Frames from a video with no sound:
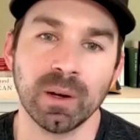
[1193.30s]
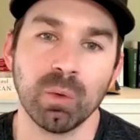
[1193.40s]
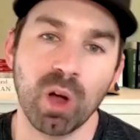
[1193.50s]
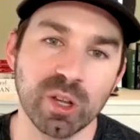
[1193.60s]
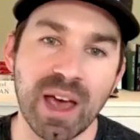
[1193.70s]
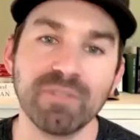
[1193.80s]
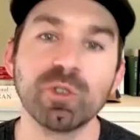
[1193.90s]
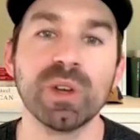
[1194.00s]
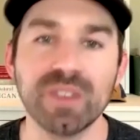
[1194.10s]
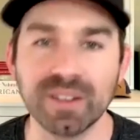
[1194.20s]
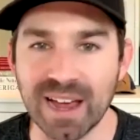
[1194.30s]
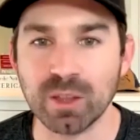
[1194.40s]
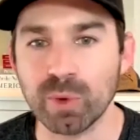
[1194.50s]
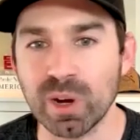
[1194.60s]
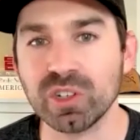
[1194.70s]
Well, you have to read the
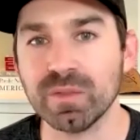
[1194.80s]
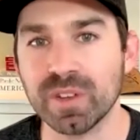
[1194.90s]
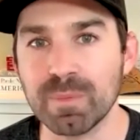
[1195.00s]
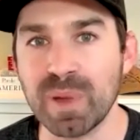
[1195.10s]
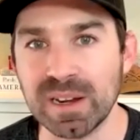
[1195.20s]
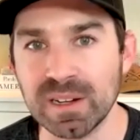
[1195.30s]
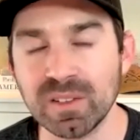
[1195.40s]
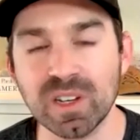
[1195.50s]
Declaration of Independence,